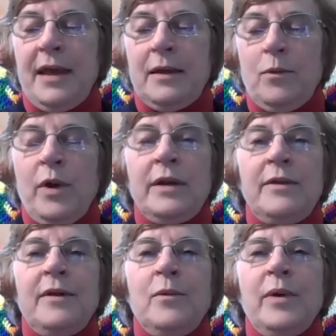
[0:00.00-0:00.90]
that one
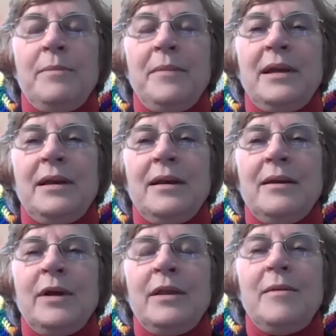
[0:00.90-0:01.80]
of
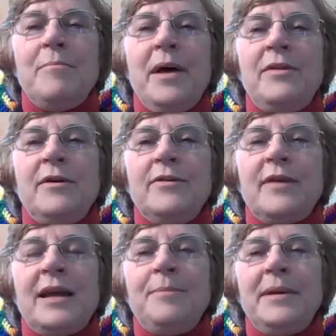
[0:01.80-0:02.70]
the mothers
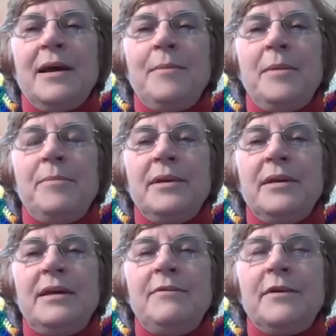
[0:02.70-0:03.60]
had become a
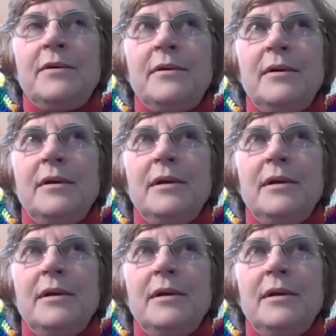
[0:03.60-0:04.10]
believer